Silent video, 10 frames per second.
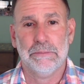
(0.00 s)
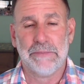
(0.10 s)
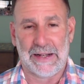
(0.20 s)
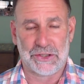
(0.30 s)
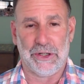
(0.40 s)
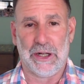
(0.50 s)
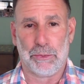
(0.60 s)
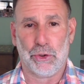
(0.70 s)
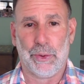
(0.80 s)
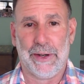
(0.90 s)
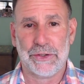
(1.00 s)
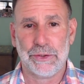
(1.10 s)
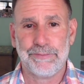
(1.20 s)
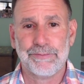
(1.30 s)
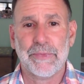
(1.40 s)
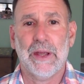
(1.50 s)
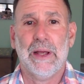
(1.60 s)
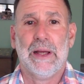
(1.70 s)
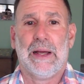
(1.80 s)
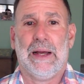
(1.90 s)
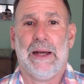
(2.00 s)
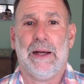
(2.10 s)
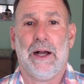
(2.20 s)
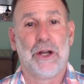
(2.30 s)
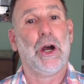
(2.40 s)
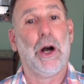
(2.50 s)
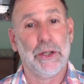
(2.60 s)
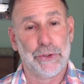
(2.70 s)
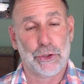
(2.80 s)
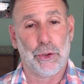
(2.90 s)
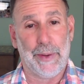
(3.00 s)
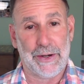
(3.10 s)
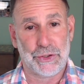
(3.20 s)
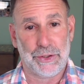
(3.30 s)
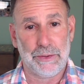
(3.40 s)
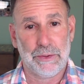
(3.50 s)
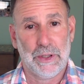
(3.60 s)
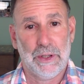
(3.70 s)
that's an audible correction. A collar correction,